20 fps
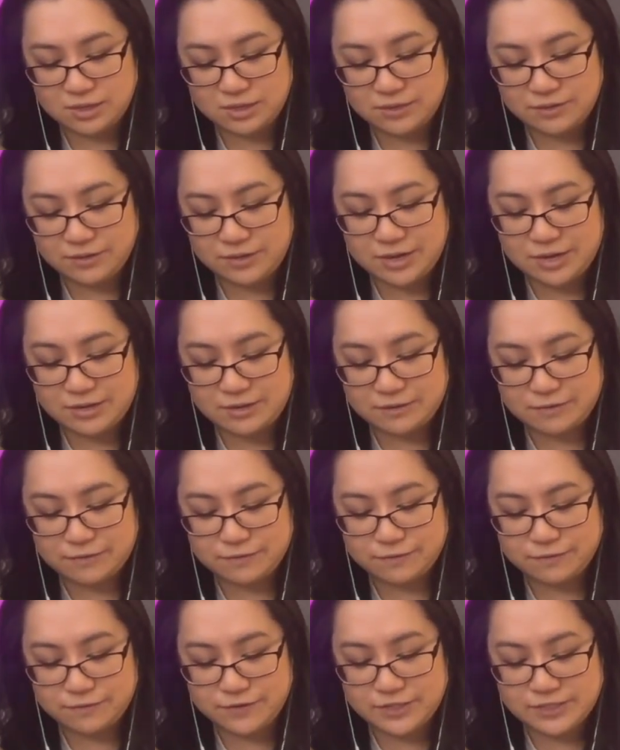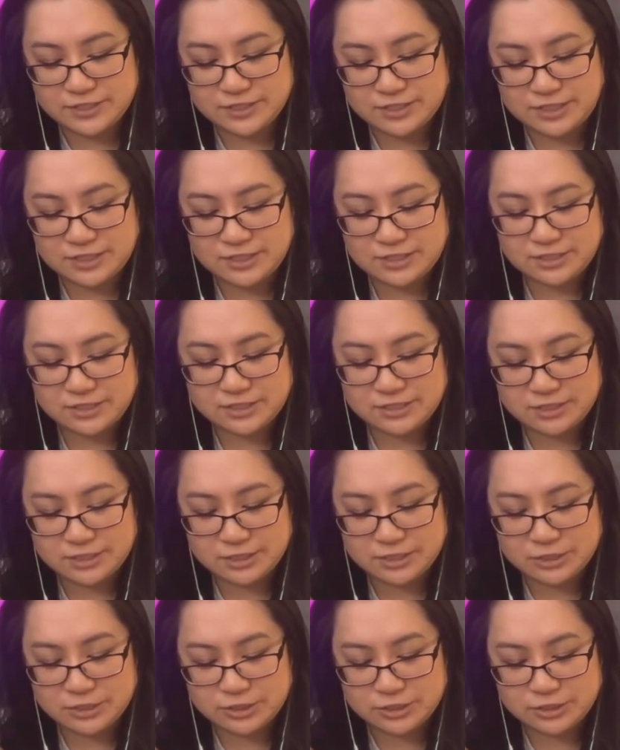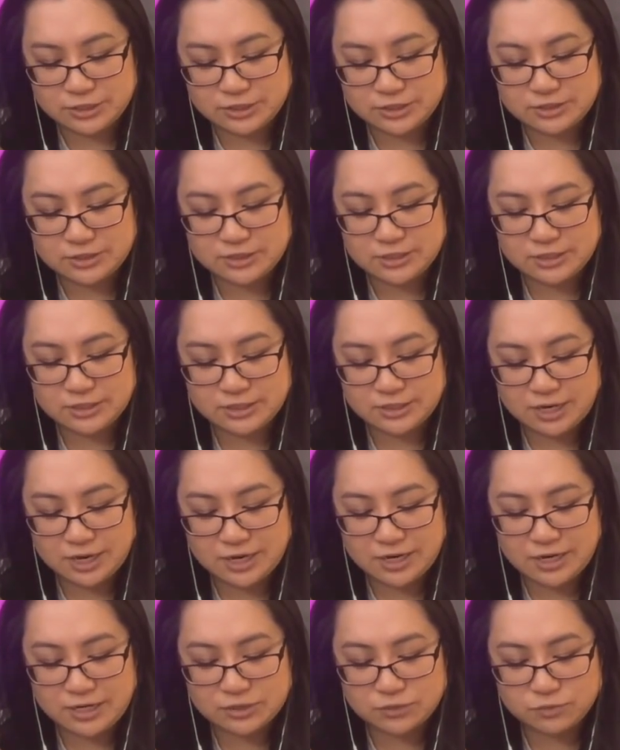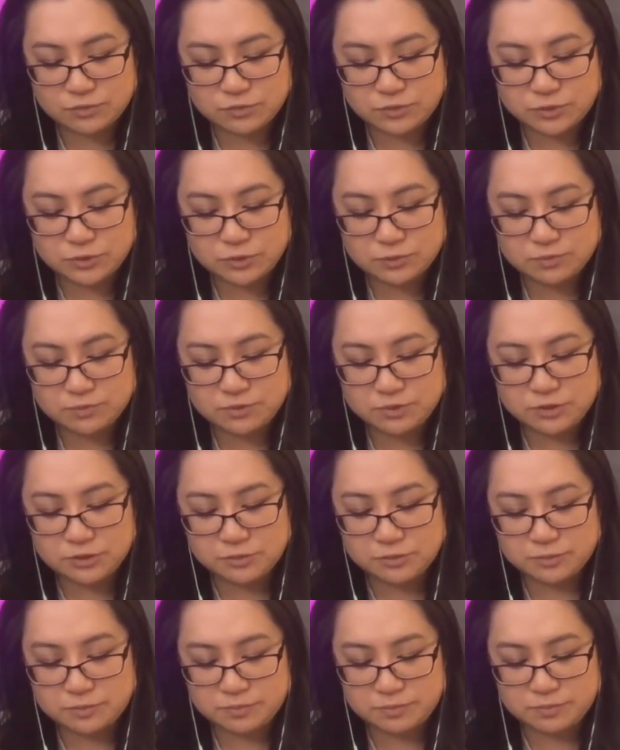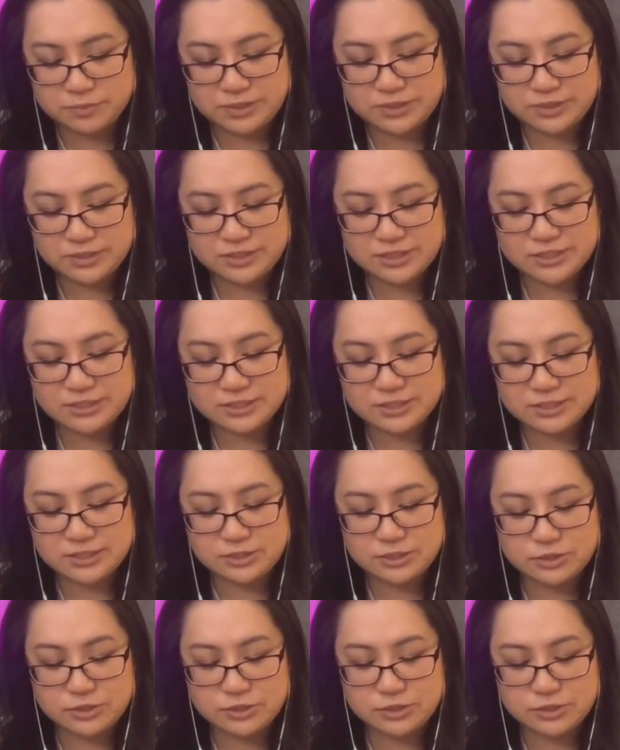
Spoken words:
kind of fits these conditions, it kind of has room to exist in